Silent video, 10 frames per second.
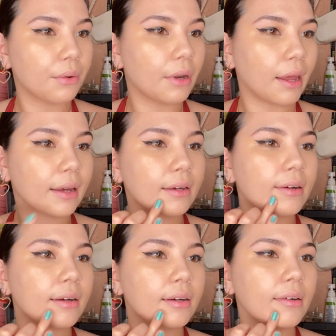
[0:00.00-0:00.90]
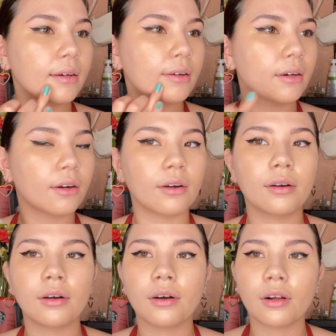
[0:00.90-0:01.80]
Like,
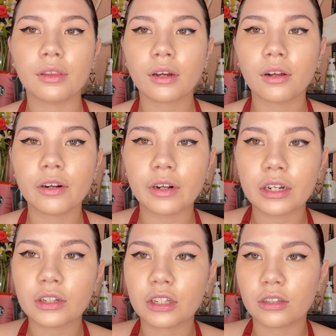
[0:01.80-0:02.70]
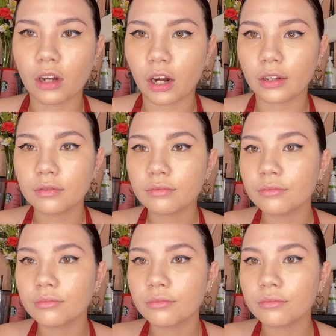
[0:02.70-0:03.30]
all the coloration is gone.